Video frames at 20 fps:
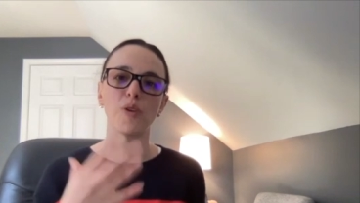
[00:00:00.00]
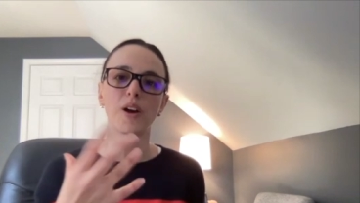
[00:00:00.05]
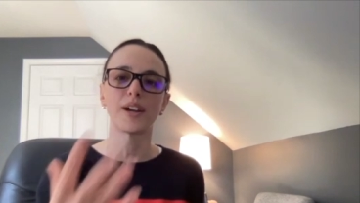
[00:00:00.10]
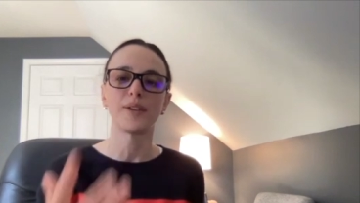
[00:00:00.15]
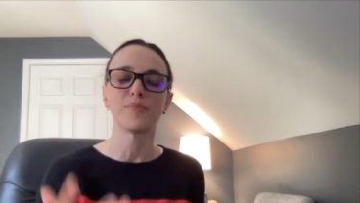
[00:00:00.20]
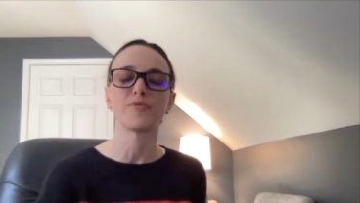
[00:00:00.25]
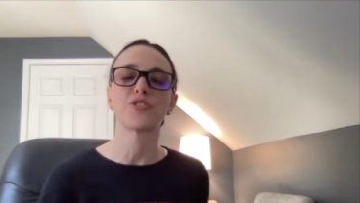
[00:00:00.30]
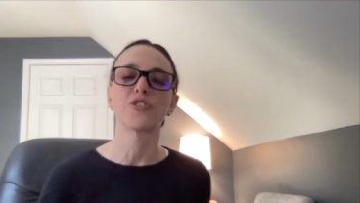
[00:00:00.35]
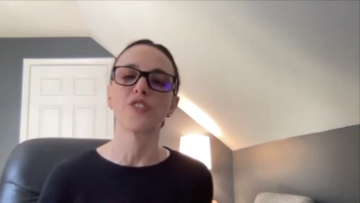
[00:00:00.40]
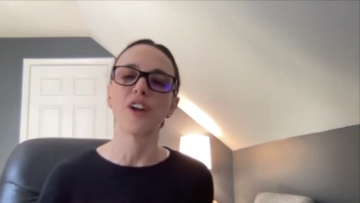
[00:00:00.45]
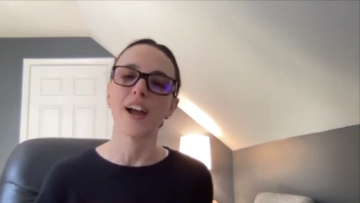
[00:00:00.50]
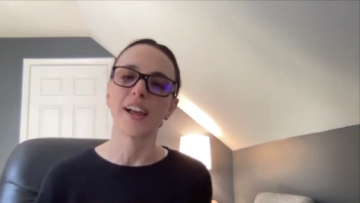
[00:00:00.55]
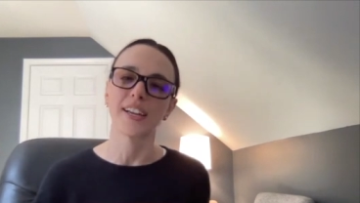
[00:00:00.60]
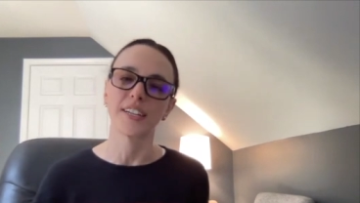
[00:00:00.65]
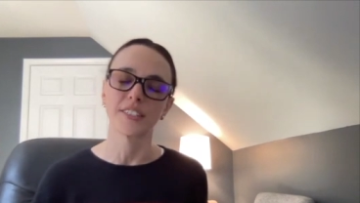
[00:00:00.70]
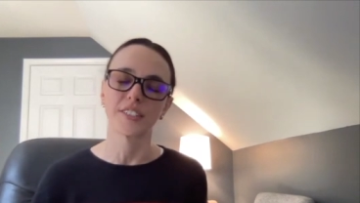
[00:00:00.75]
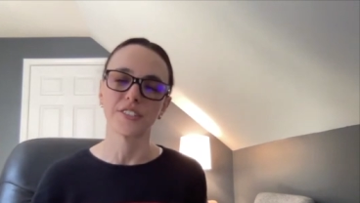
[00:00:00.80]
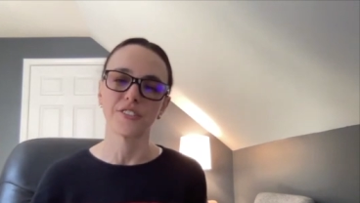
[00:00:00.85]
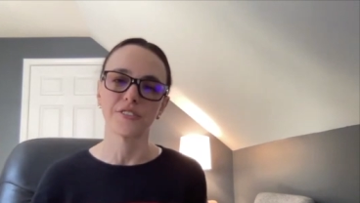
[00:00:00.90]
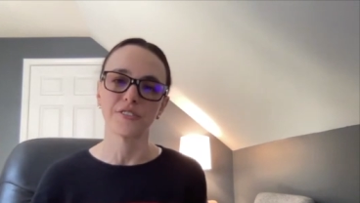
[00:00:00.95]
I'm
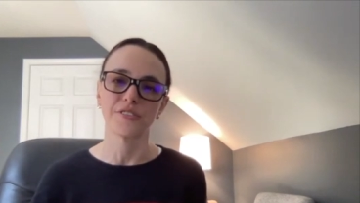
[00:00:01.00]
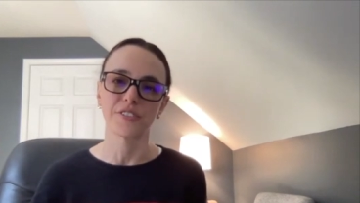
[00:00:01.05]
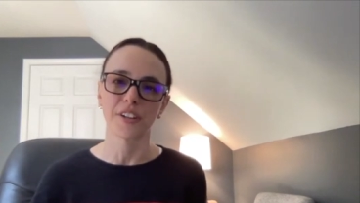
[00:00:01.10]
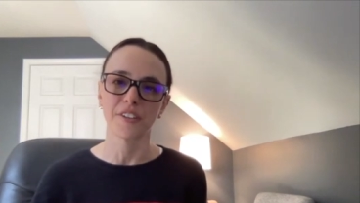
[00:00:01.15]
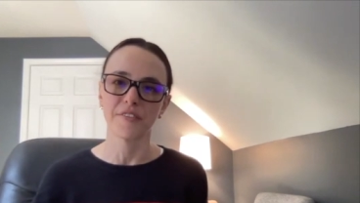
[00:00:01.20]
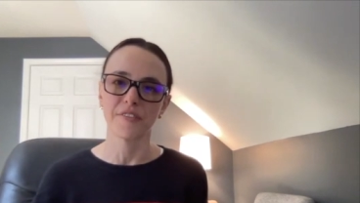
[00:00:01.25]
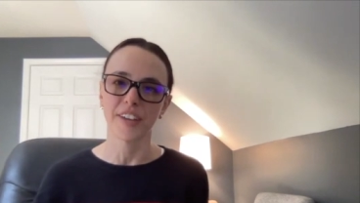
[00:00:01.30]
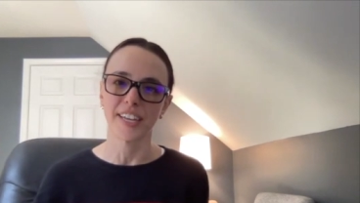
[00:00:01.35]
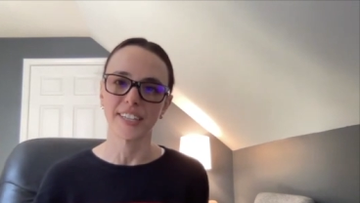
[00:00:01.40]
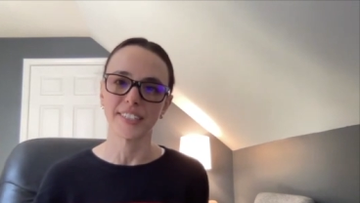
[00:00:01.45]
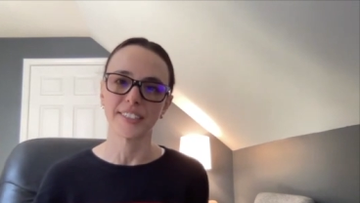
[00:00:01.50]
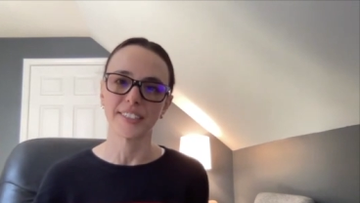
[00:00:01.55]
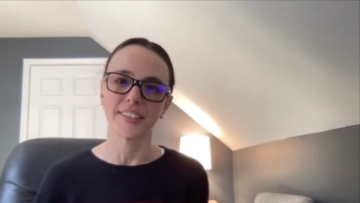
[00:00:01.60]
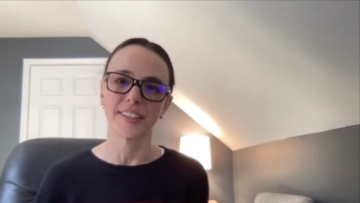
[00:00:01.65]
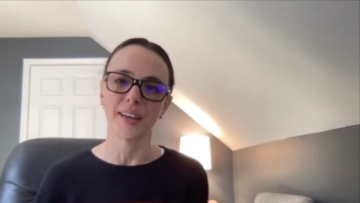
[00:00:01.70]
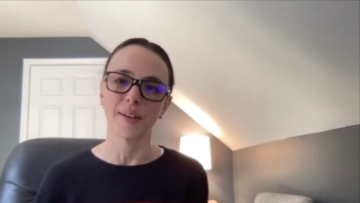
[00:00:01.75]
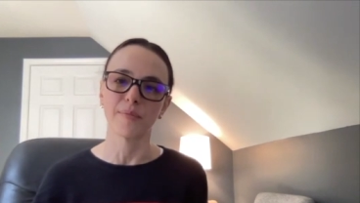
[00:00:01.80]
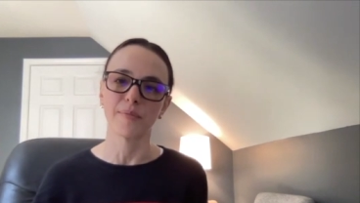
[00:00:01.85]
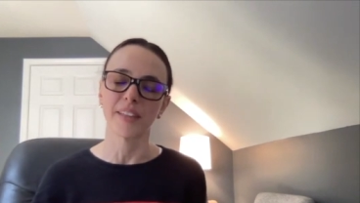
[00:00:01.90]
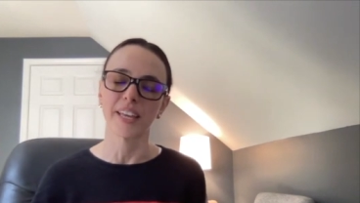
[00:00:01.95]
trying to convey to
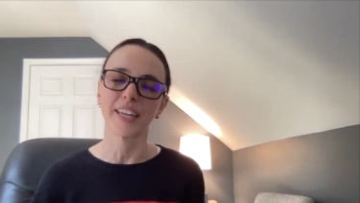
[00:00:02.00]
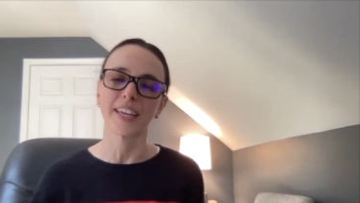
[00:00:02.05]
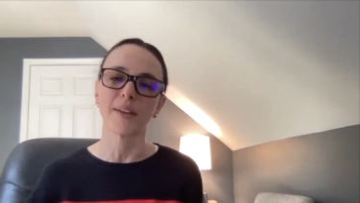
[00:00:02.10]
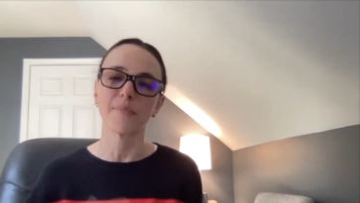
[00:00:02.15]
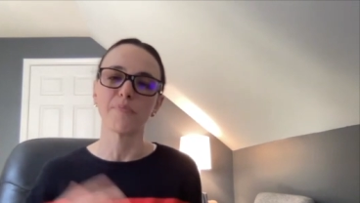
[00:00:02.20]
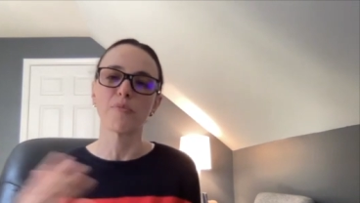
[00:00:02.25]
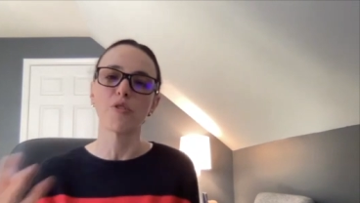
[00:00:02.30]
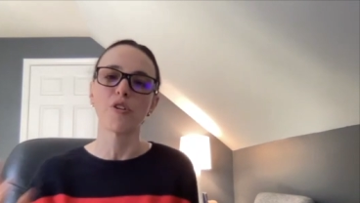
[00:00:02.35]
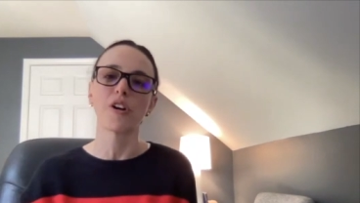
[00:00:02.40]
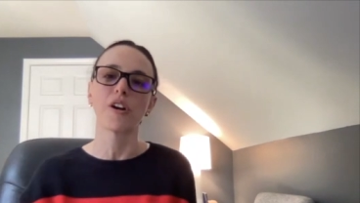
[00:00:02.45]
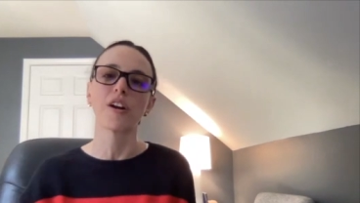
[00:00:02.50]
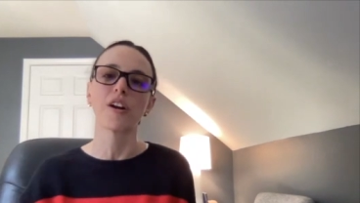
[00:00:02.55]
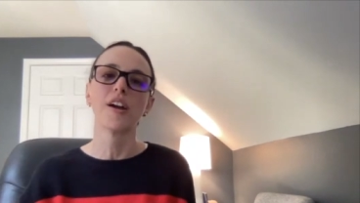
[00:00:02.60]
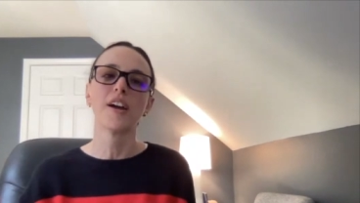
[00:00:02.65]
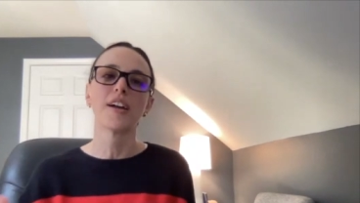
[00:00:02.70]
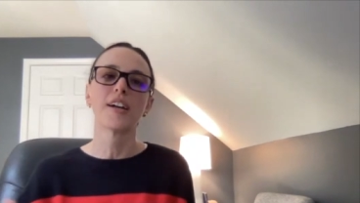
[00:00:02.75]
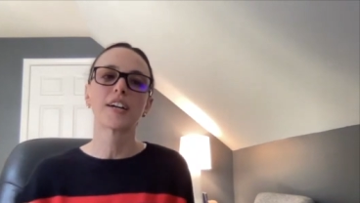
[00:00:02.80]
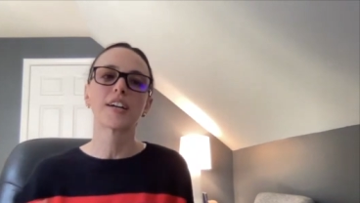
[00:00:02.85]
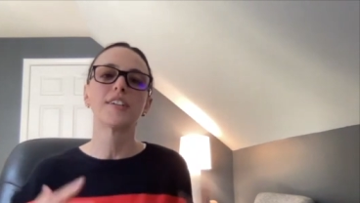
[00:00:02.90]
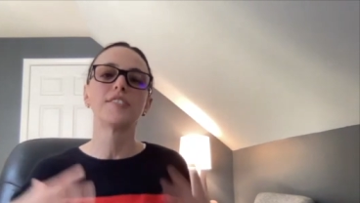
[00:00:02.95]
them. They can more
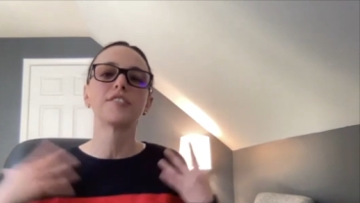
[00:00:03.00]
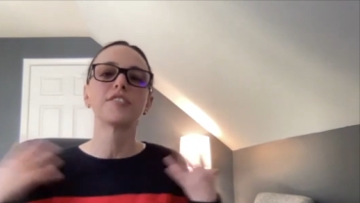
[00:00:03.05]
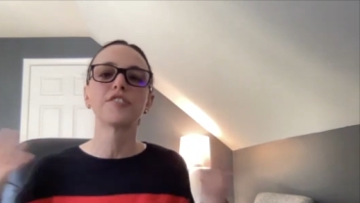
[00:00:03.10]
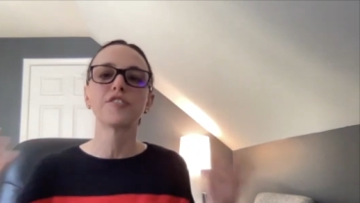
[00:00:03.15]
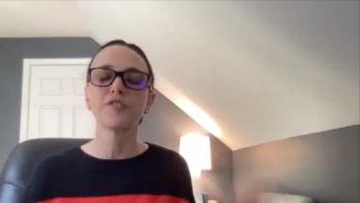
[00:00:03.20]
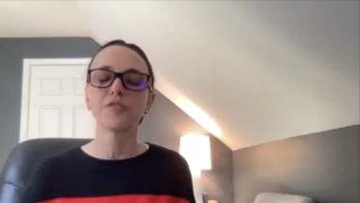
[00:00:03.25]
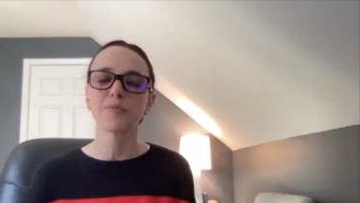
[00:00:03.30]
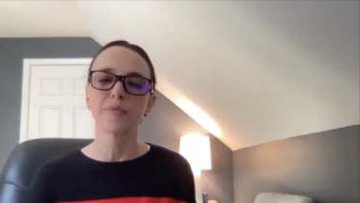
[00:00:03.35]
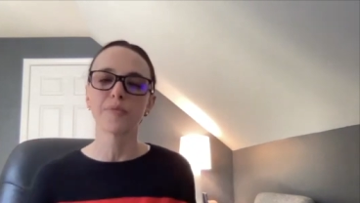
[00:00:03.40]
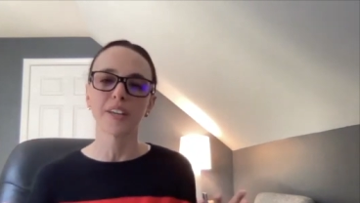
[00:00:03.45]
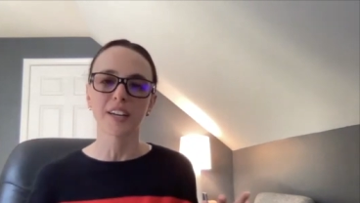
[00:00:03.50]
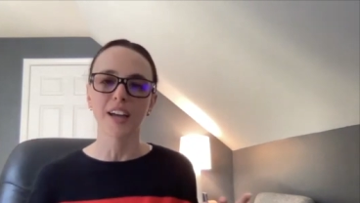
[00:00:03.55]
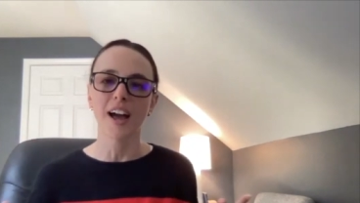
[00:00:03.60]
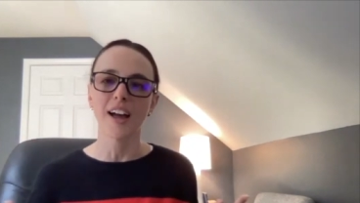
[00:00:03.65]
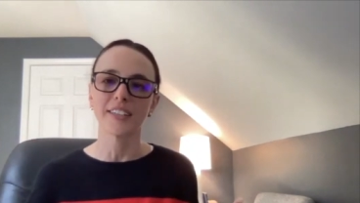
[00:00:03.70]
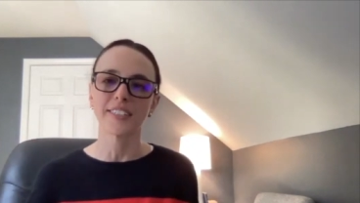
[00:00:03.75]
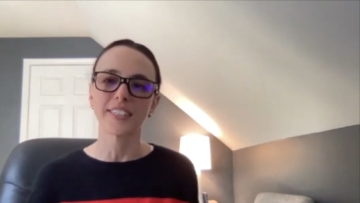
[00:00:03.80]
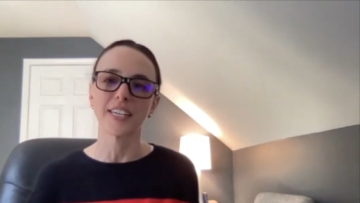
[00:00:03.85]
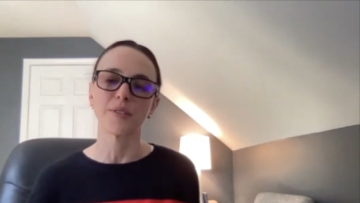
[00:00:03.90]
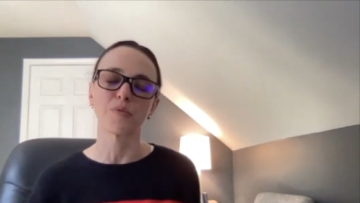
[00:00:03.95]
consume the
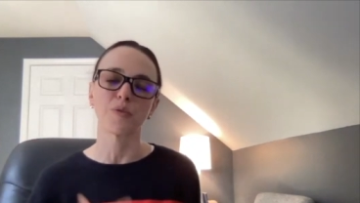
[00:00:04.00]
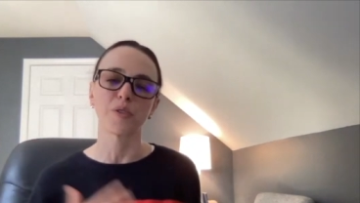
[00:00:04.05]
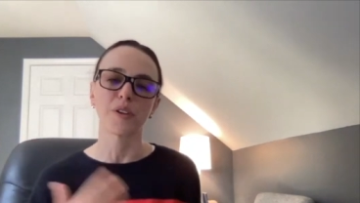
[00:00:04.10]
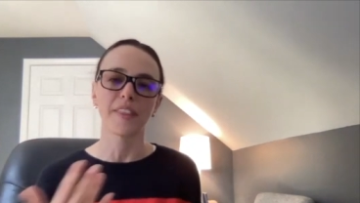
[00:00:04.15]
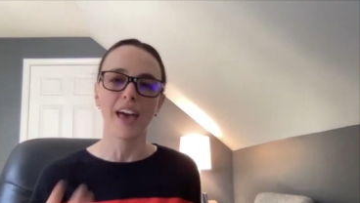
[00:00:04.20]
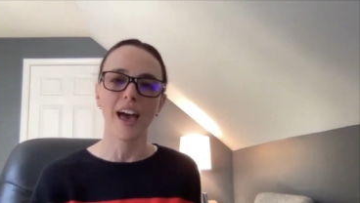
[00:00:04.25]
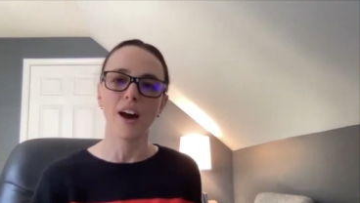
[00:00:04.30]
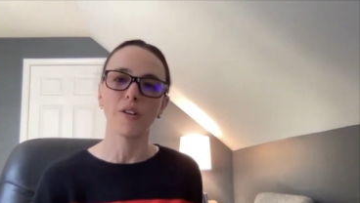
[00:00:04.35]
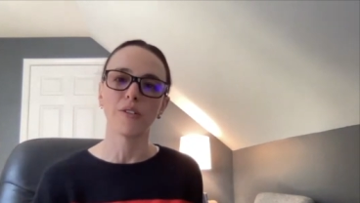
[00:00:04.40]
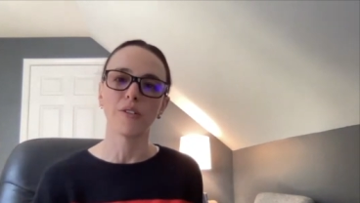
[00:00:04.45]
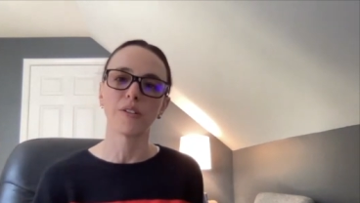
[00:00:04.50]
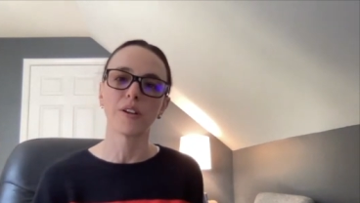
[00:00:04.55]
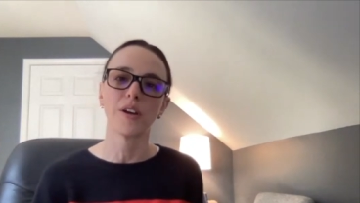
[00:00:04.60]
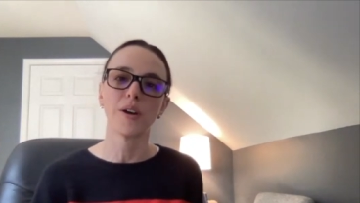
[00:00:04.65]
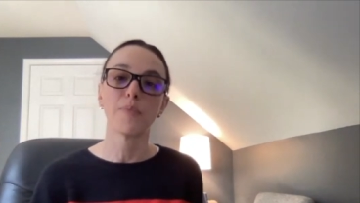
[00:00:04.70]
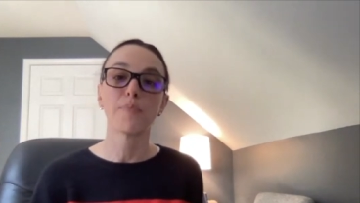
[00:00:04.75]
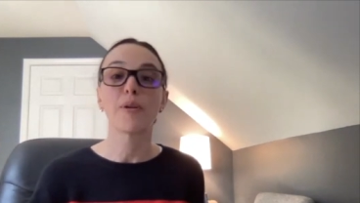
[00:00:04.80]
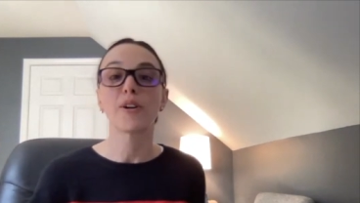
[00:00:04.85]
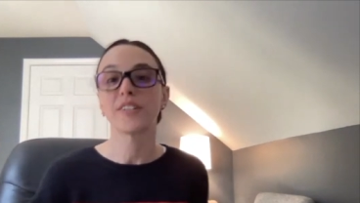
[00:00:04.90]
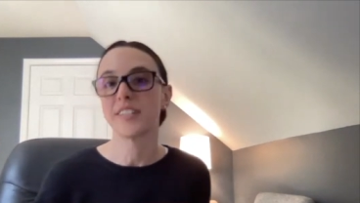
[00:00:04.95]
content without
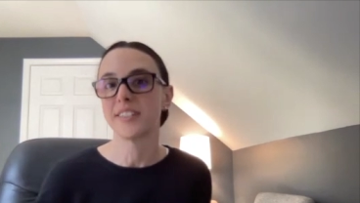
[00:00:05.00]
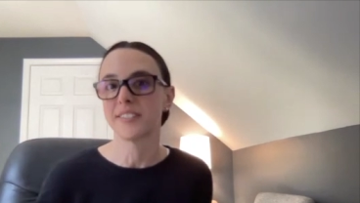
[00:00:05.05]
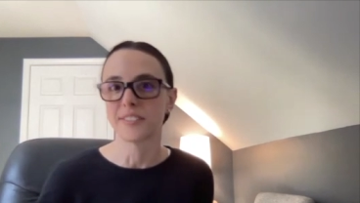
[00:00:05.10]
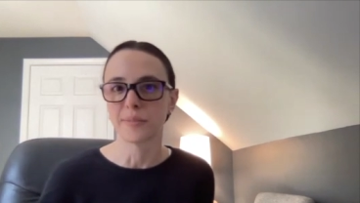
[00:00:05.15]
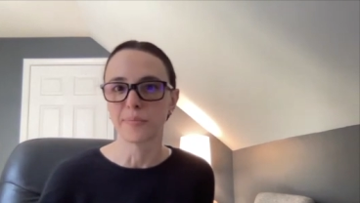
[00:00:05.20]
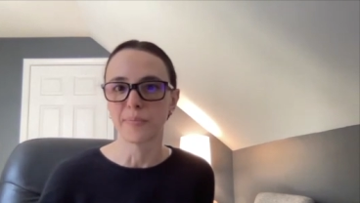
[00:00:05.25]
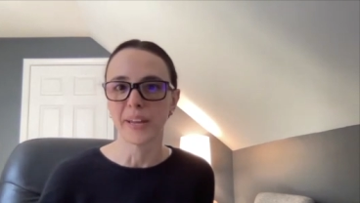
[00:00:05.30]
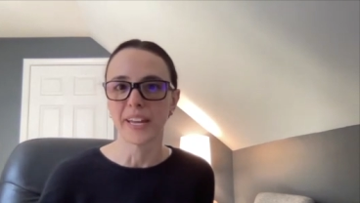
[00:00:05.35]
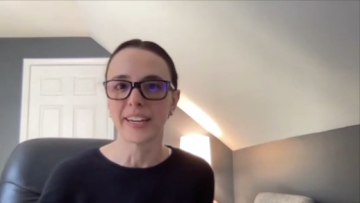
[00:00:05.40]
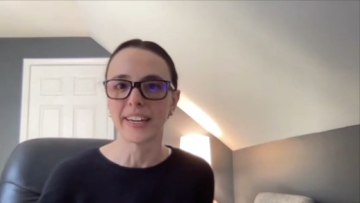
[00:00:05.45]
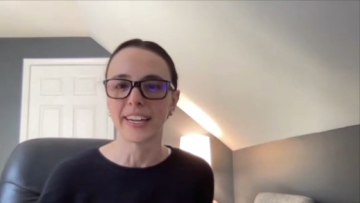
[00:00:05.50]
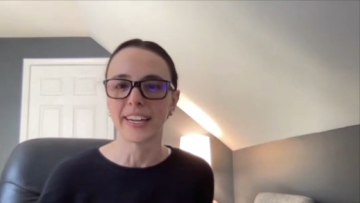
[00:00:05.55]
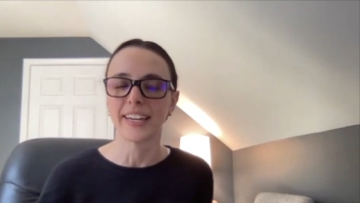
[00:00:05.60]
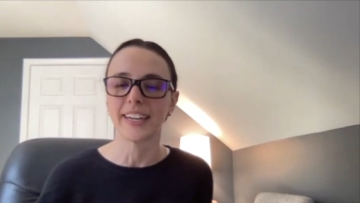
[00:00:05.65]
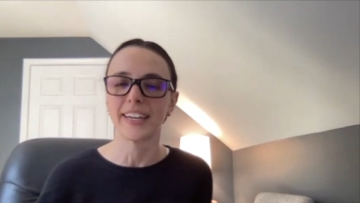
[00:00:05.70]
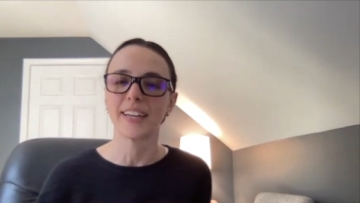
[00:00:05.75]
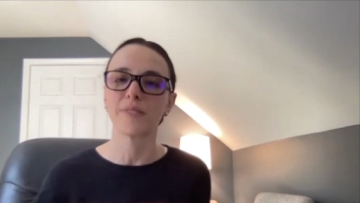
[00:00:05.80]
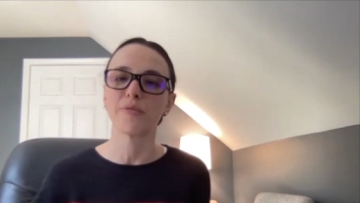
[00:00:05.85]
participating in it.